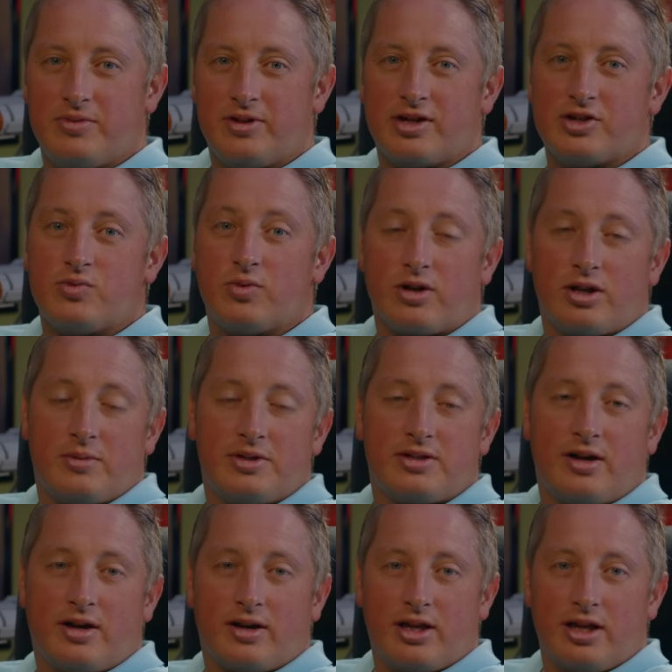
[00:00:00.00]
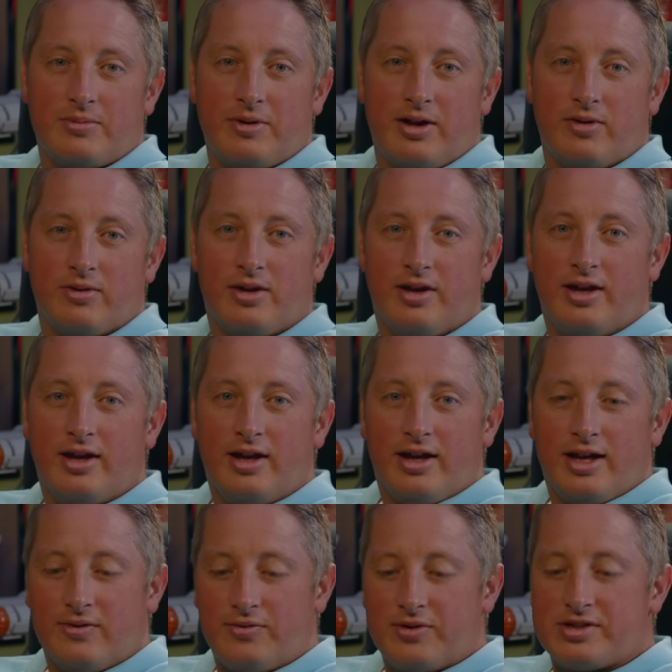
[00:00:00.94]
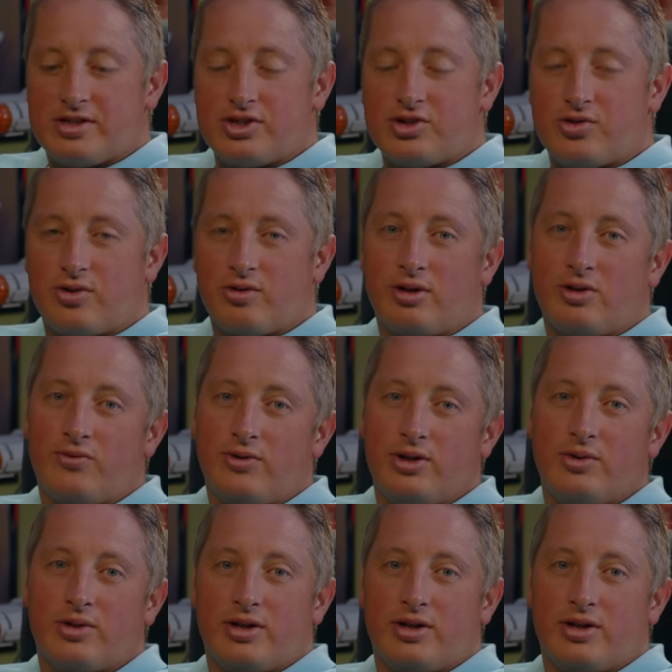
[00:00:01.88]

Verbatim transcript: because we're going to be talking about if this is triggering for you.